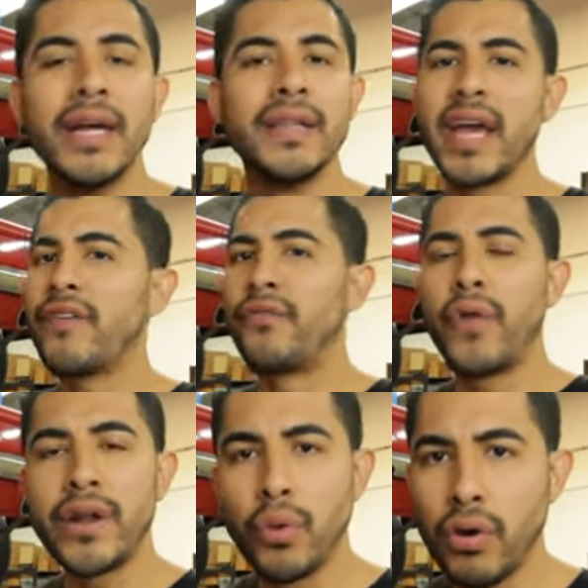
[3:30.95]
They have
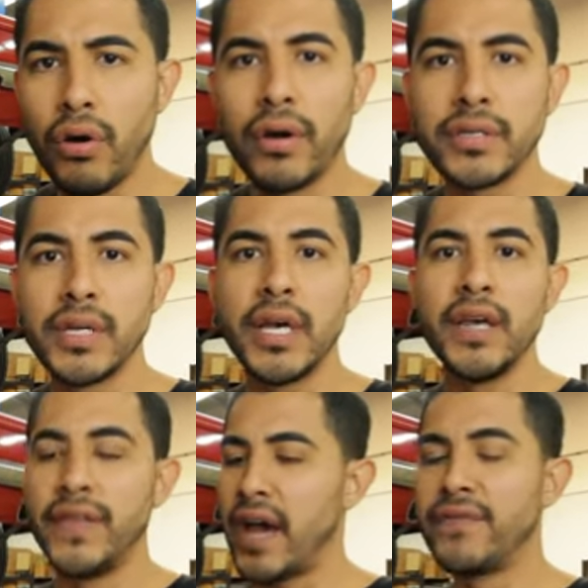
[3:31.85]
rental cars.
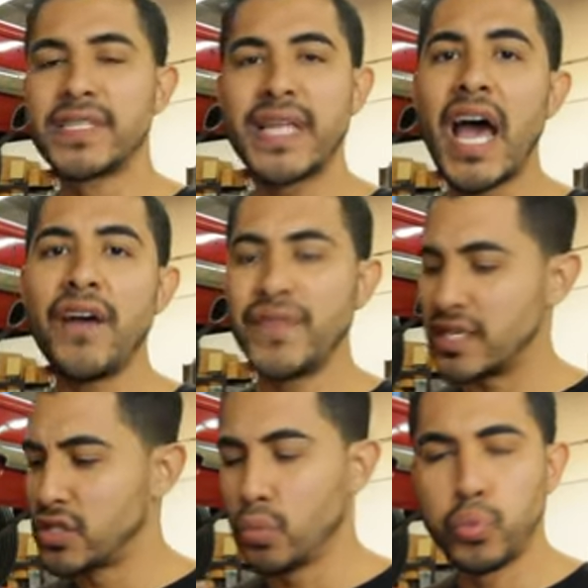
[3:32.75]
They have staff
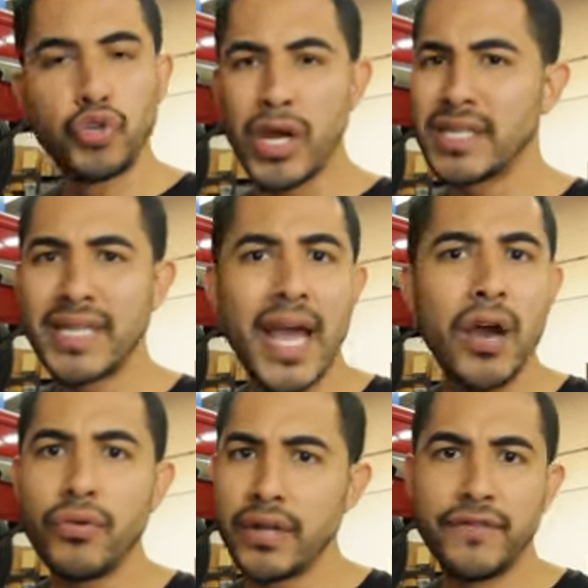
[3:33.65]
that's dressed
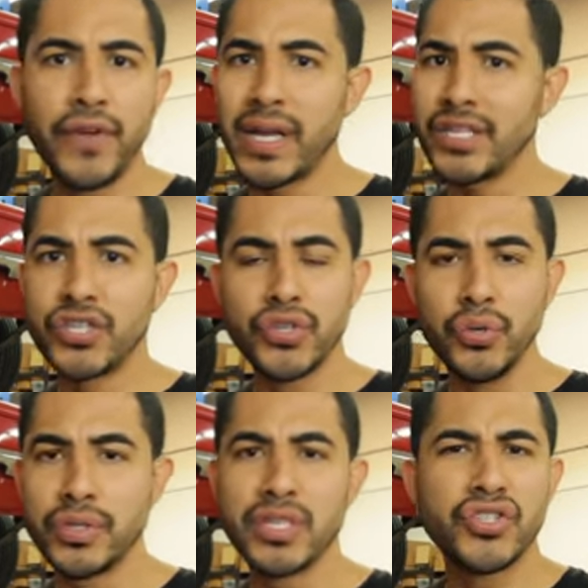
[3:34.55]
down in freaking
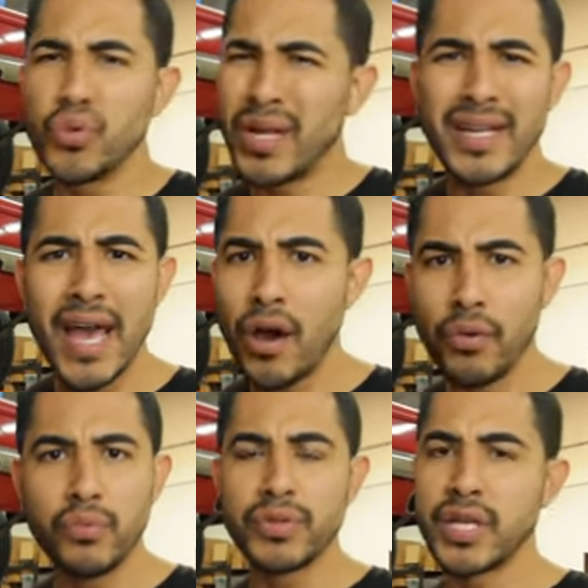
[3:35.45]
suits, suited
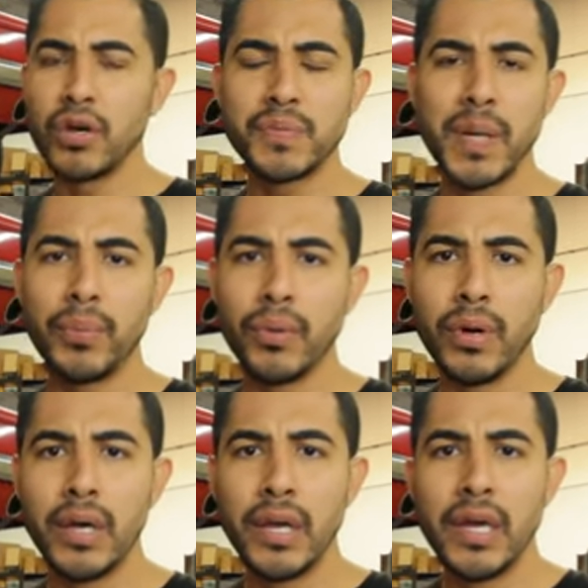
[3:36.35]
down salespeople.
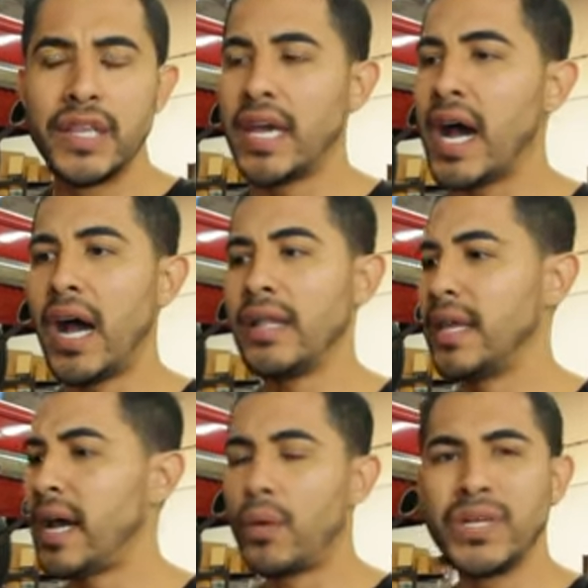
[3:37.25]
They got
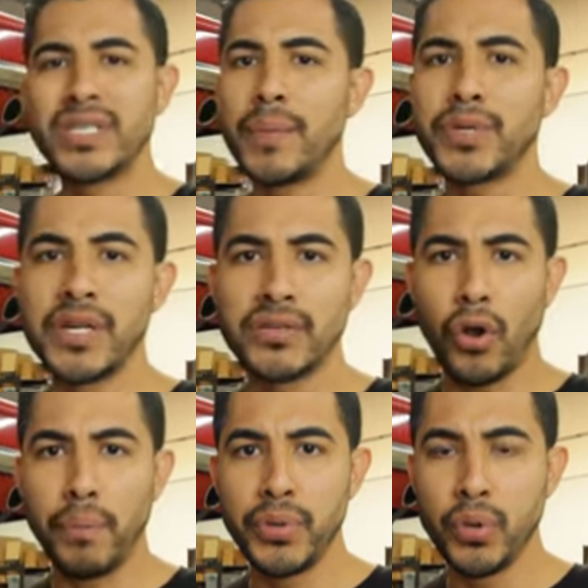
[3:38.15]
receptionists that
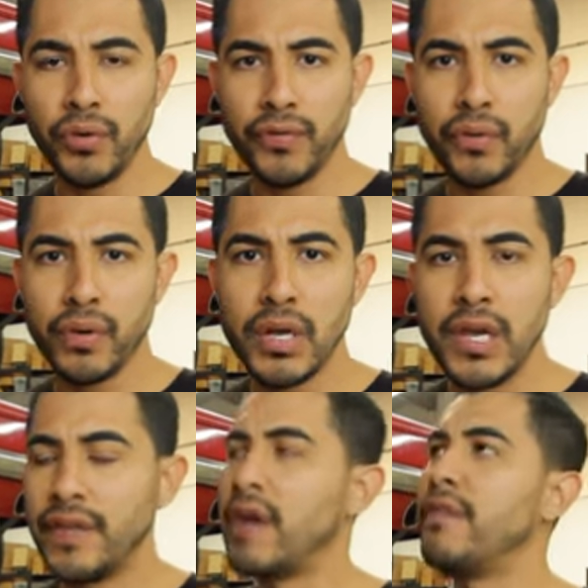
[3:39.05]
are beautiful.
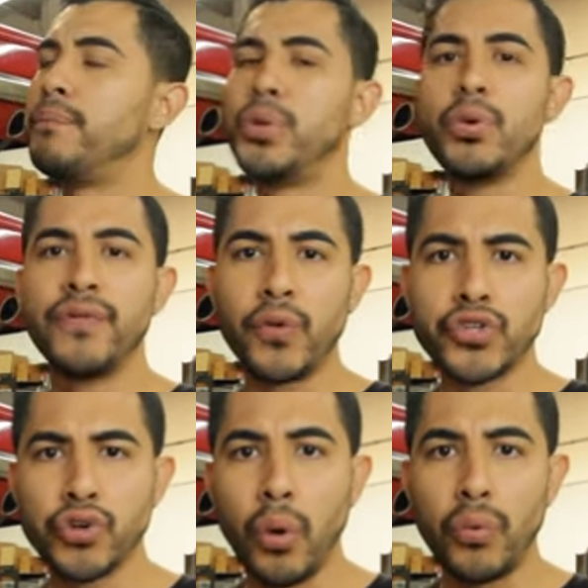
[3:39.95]
They have a beautiful
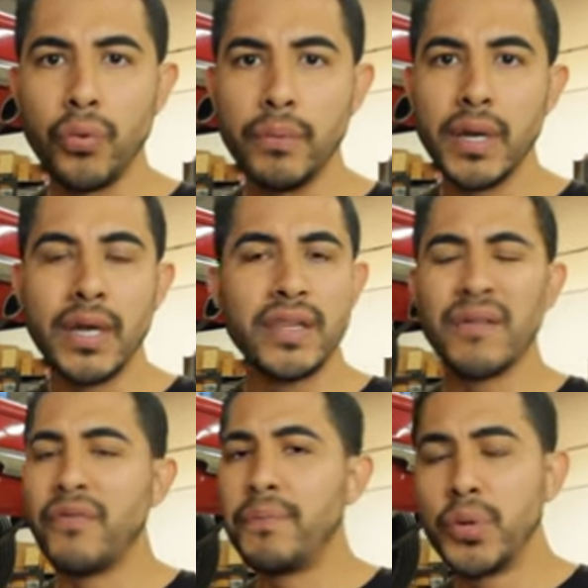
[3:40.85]
showroom. They
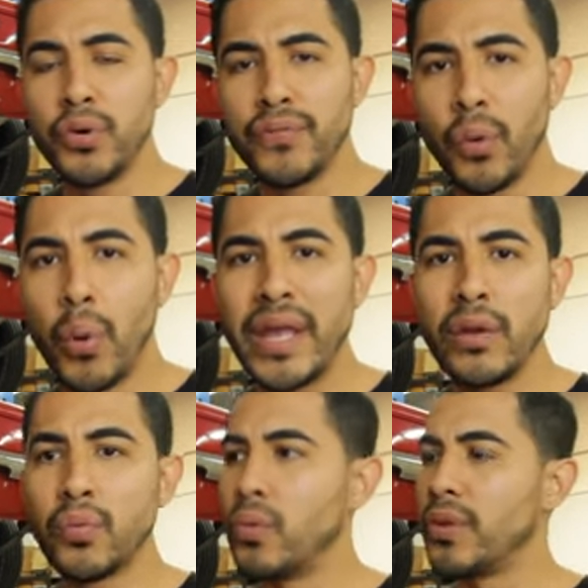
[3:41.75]
have a beautiful
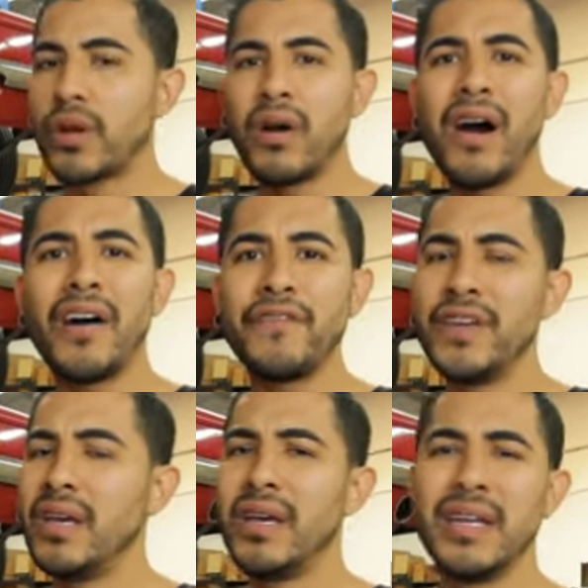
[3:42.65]
waiting room with
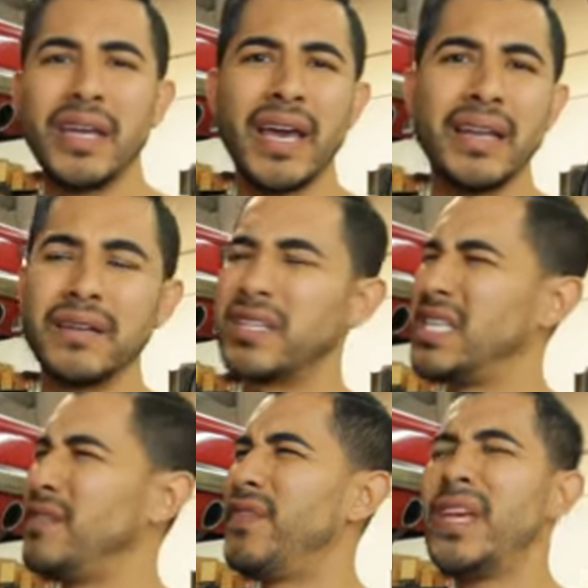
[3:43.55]
coffee and
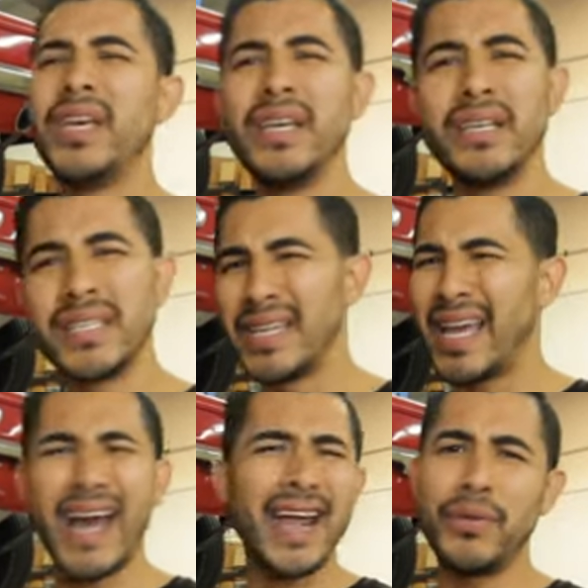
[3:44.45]
TVs, and they
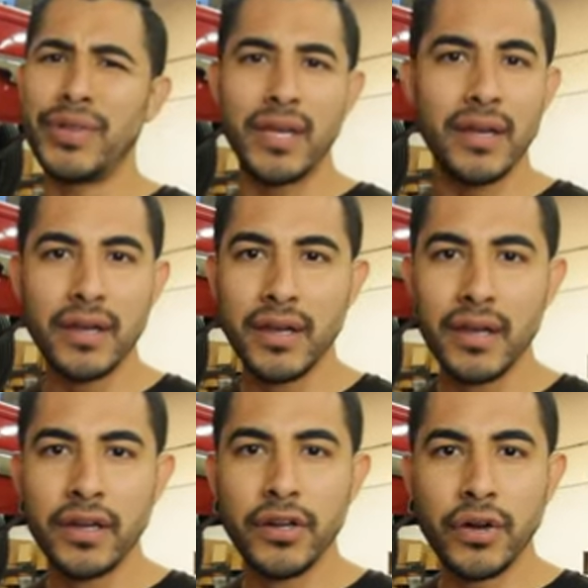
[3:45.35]
got everything.
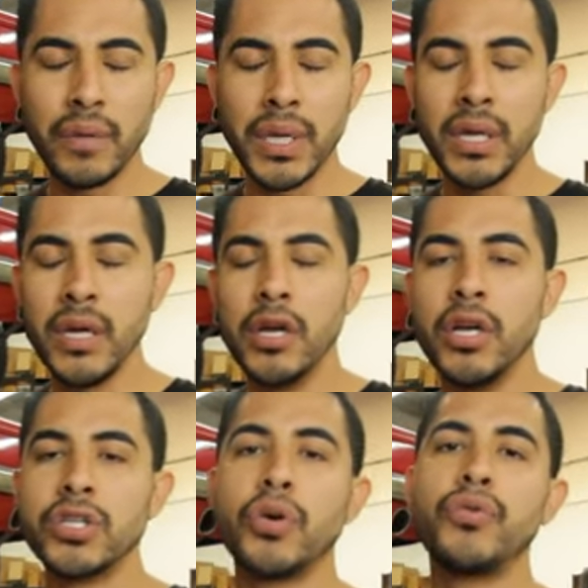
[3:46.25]
You know what I mean?
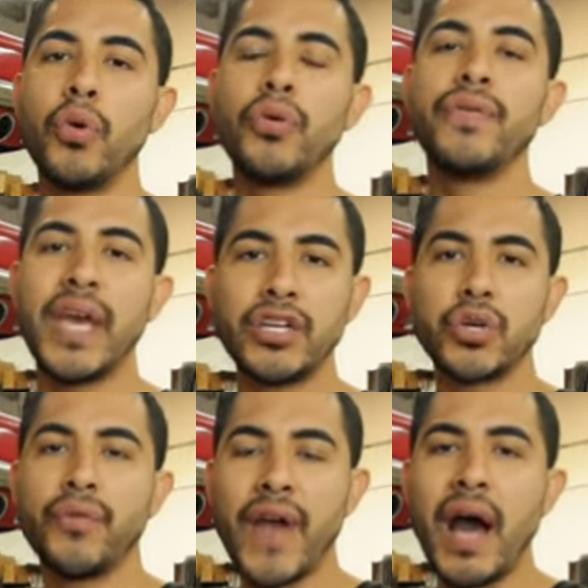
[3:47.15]
So they
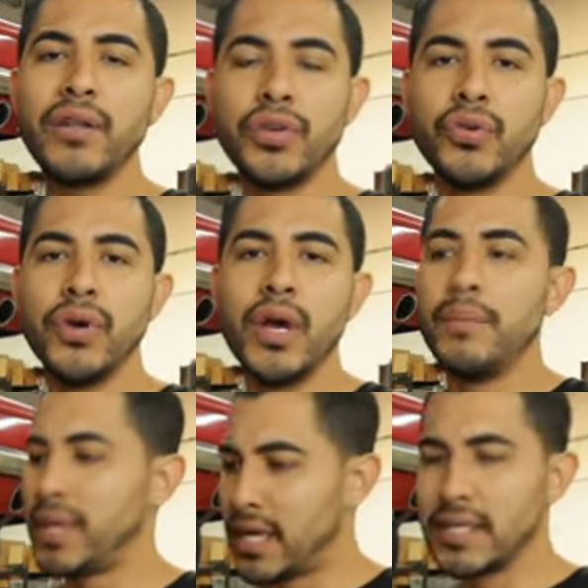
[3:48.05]
show value
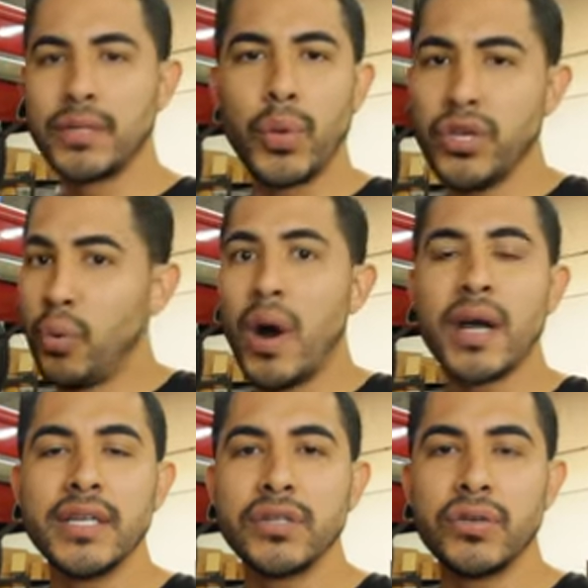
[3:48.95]
because when you walk
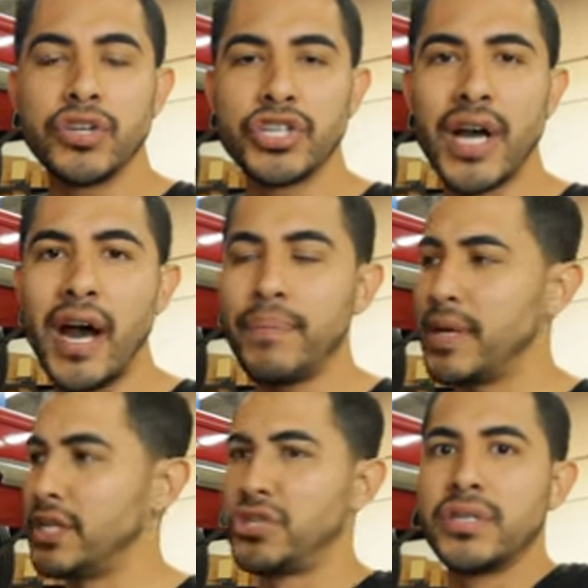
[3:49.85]
into their shop,
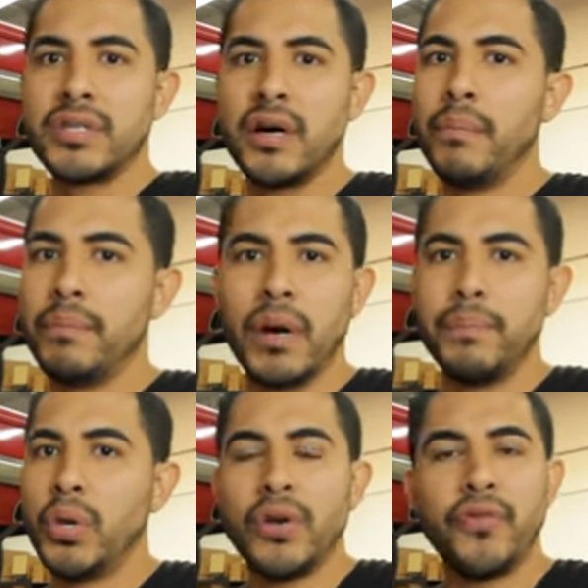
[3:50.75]
it's just a
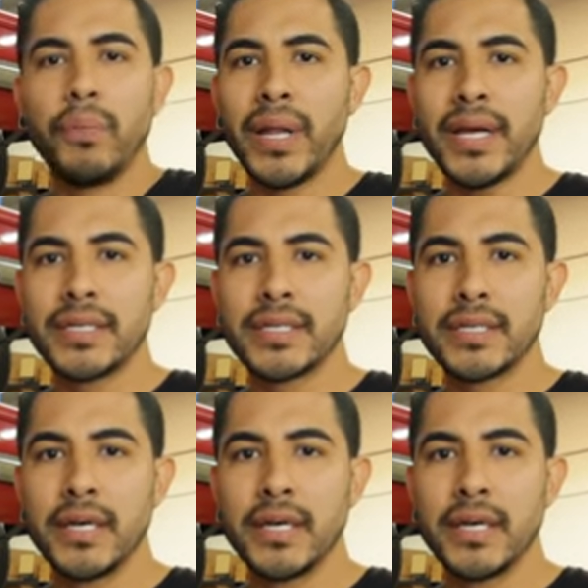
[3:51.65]
beautiful place.